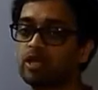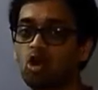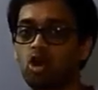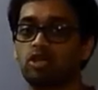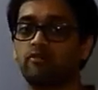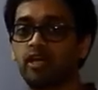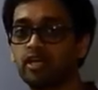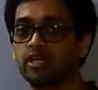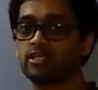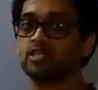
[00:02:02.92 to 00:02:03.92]
all the
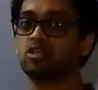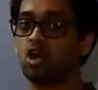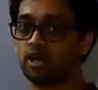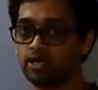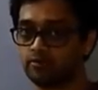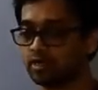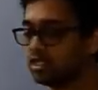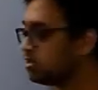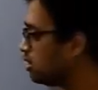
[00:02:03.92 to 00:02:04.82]
variations all at once.